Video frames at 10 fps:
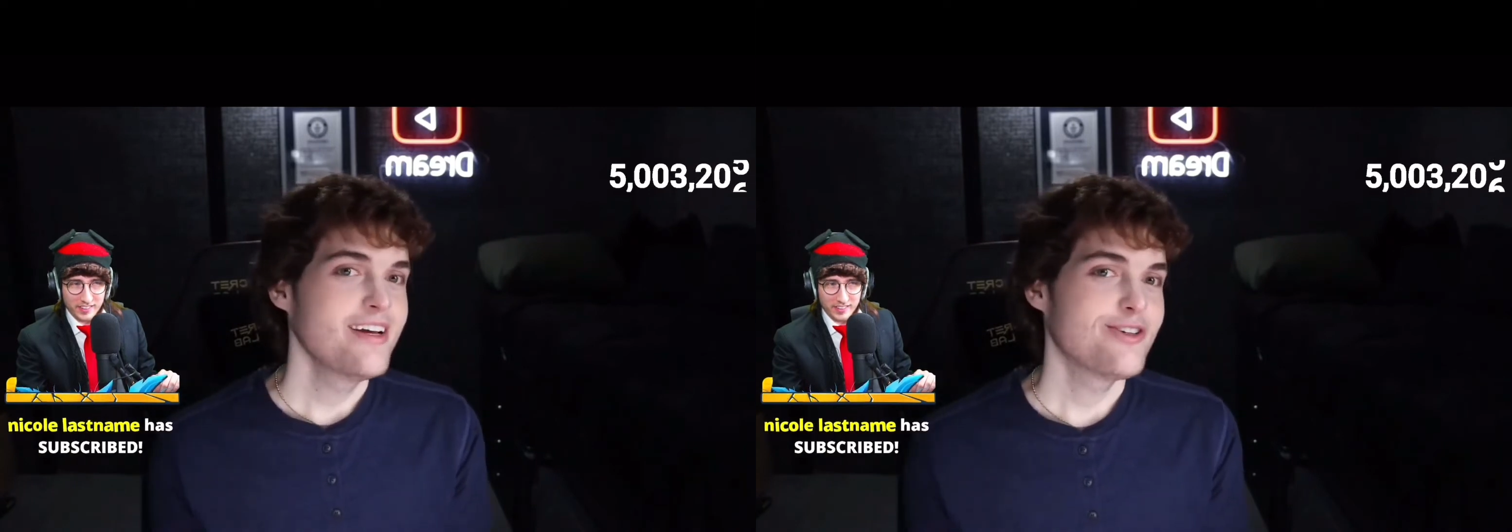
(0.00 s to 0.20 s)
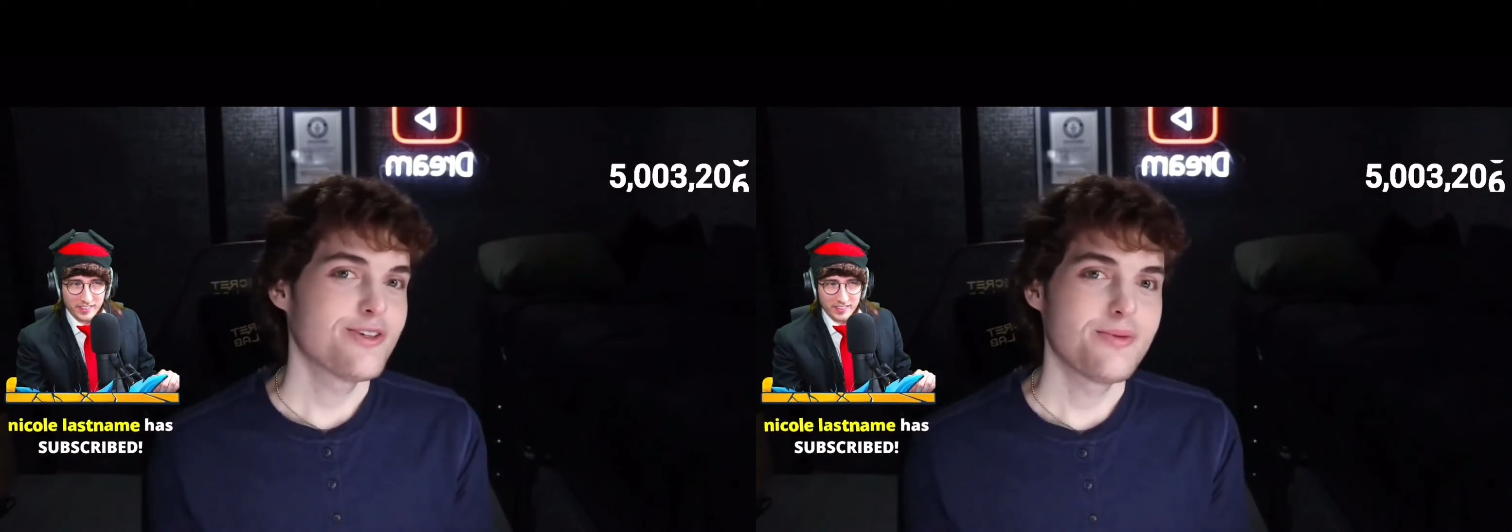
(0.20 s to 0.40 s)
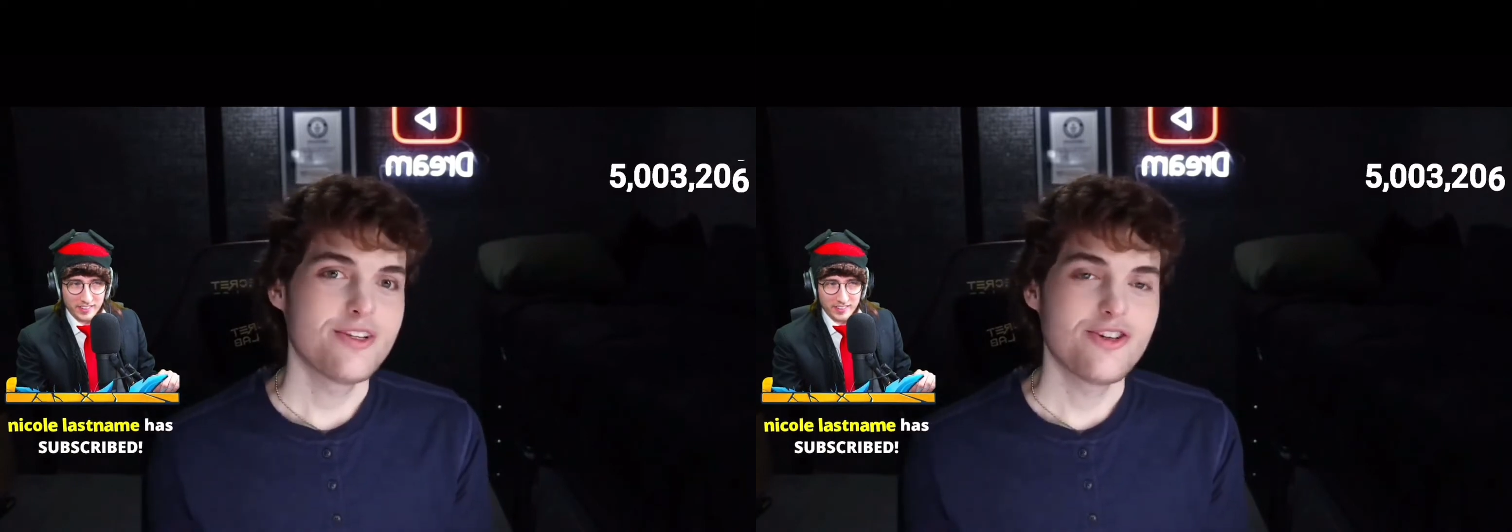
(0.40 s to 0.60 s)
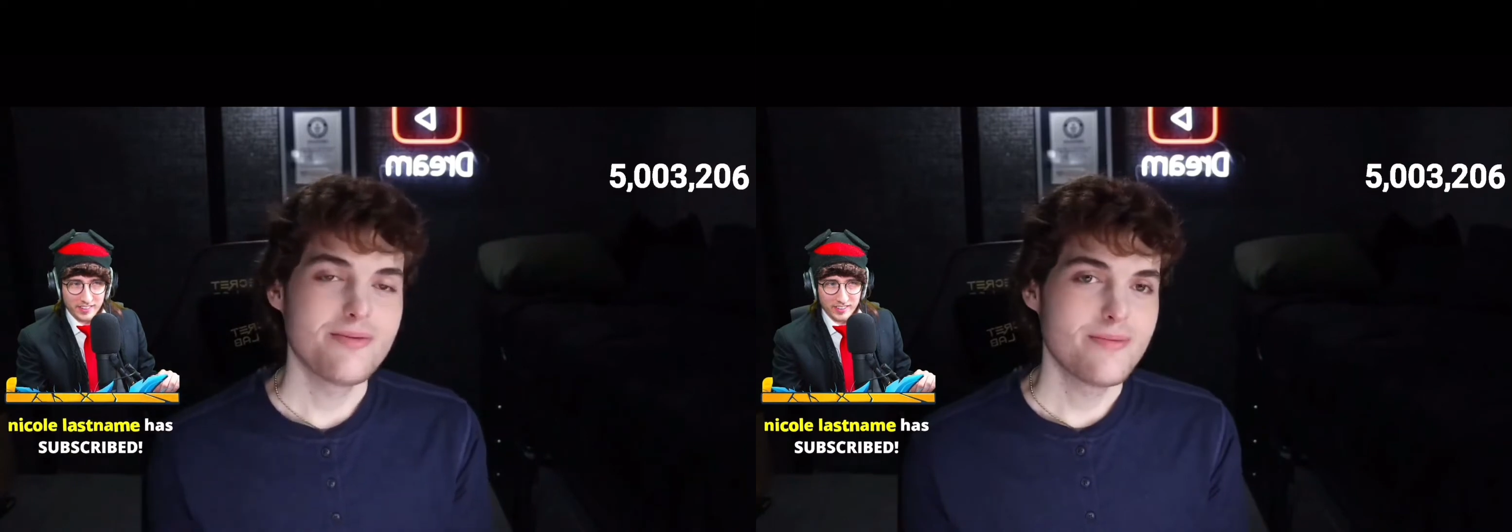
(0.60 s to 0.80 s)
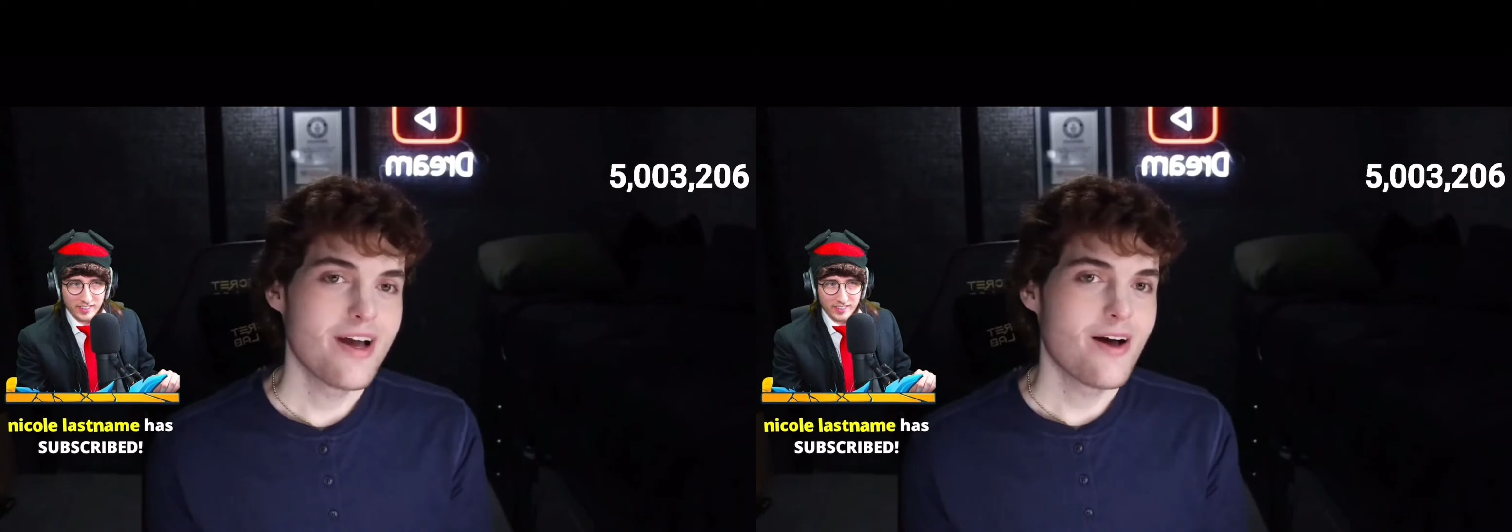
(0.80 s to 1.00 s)
shows up the Dream
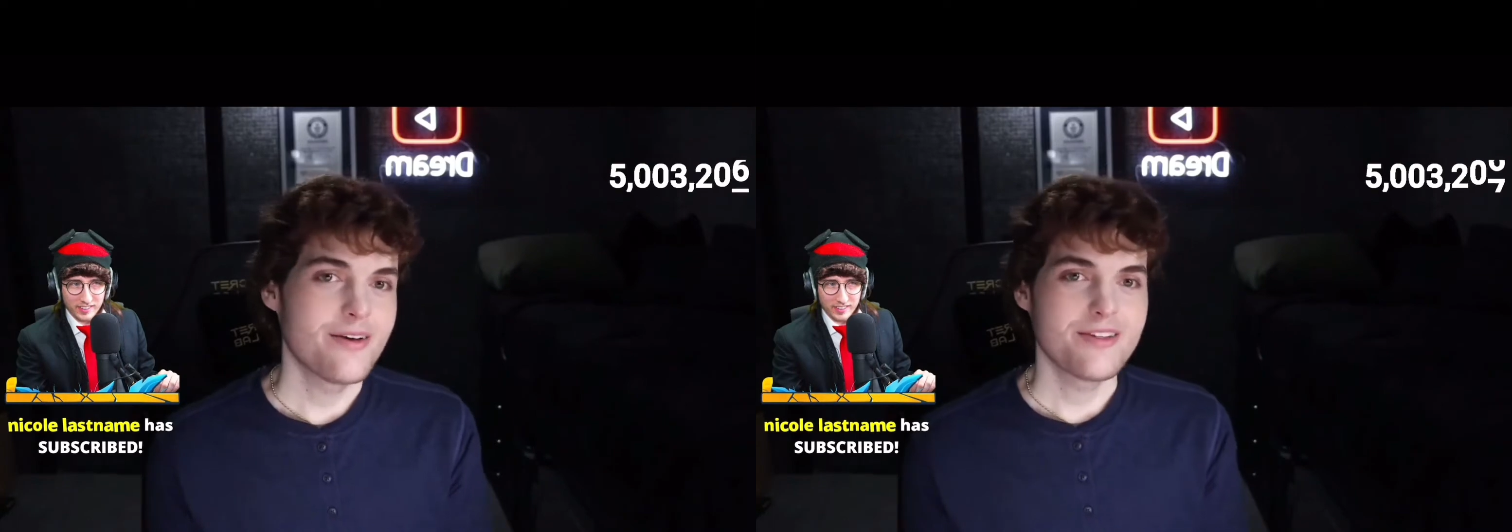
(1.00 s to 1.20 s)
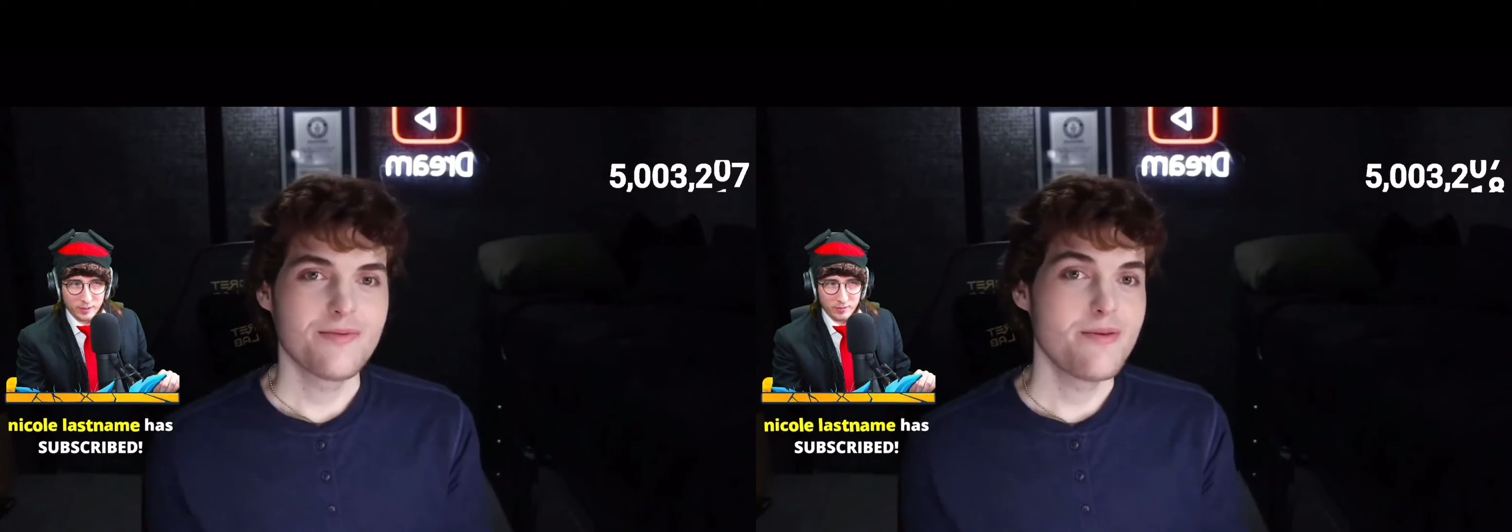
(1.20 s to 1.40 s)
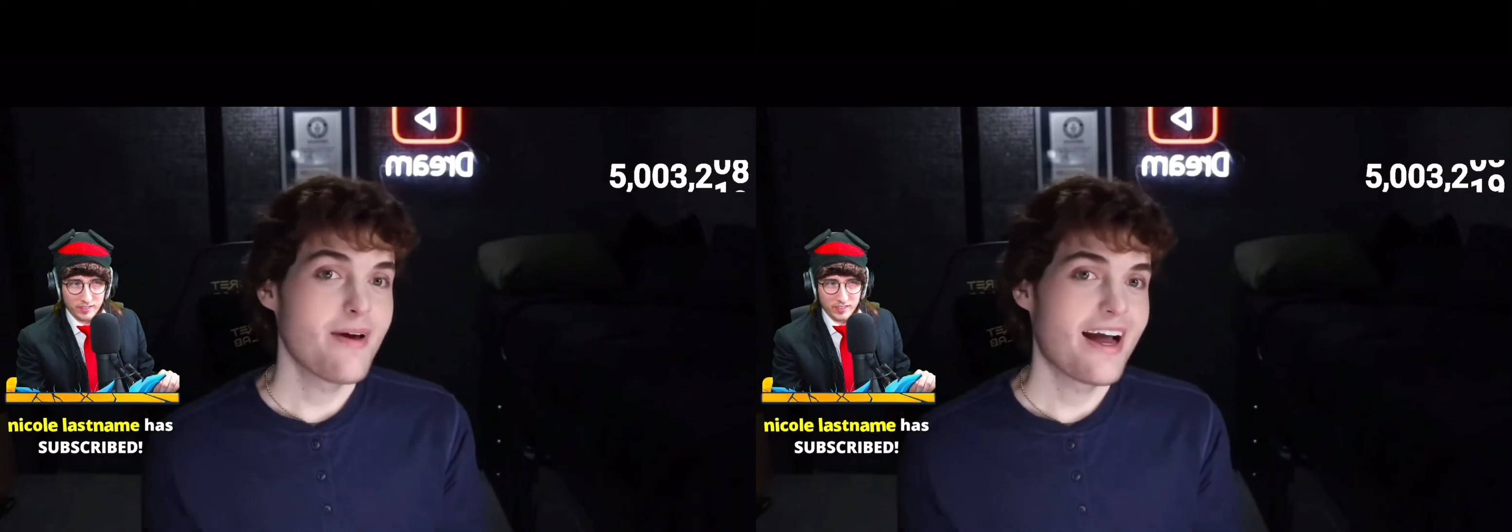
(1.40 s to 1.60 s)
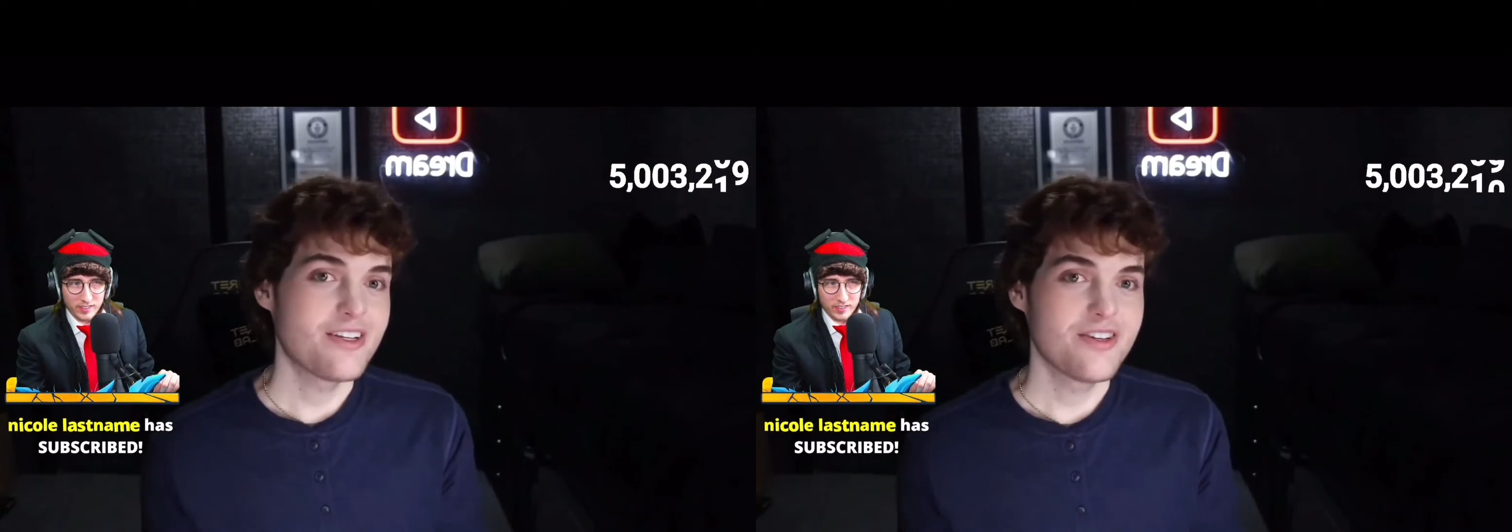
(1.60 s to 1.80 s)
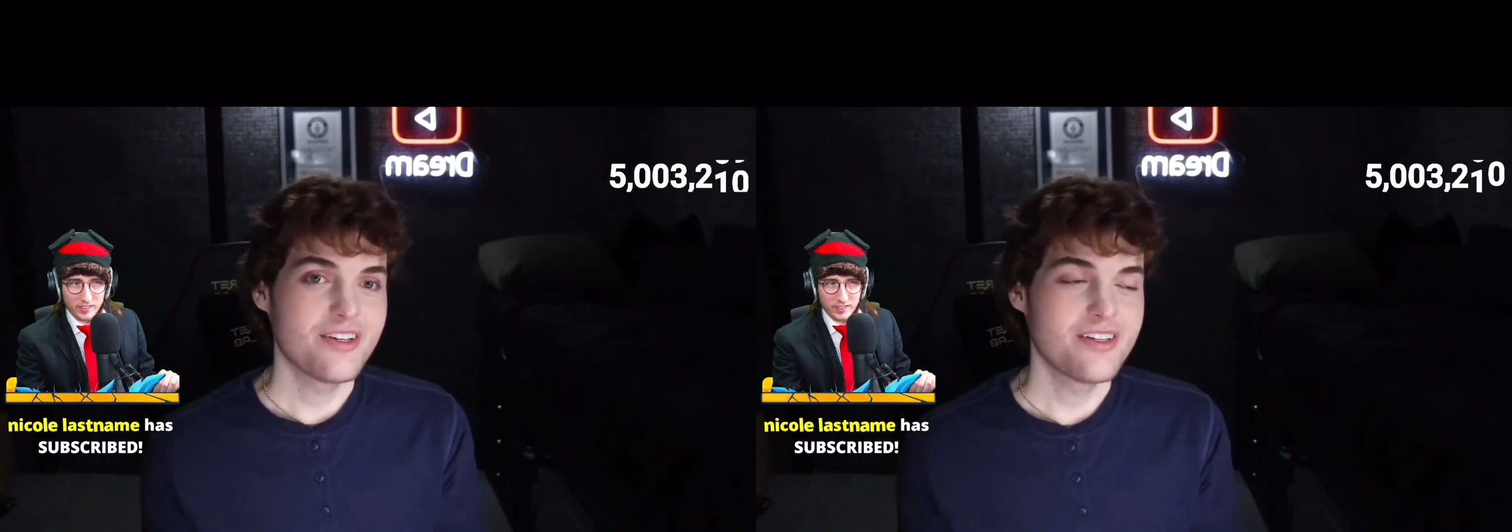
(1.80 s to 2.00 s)
Team house, and meet
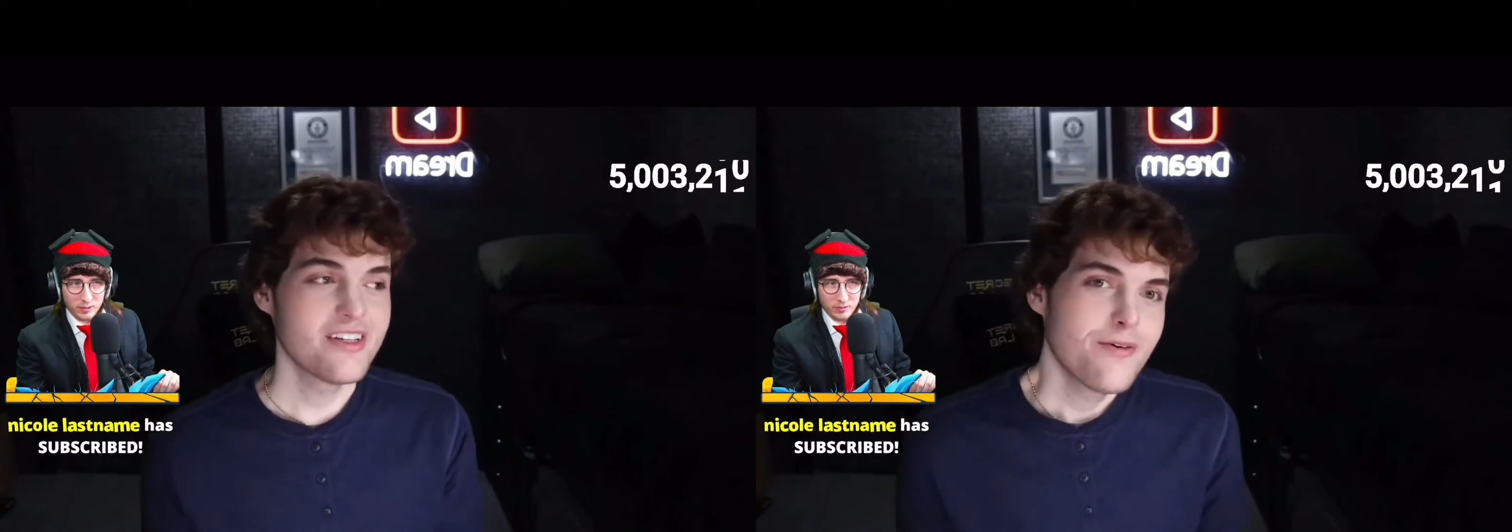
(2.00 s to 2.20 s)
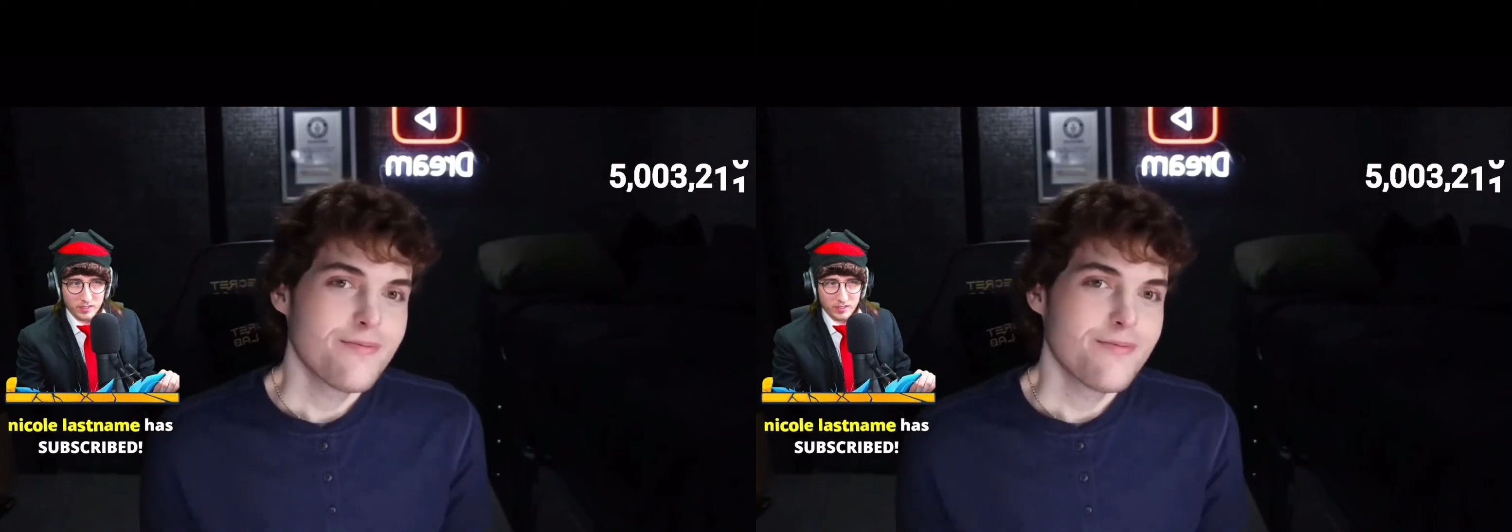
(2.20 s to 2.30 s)
Patches.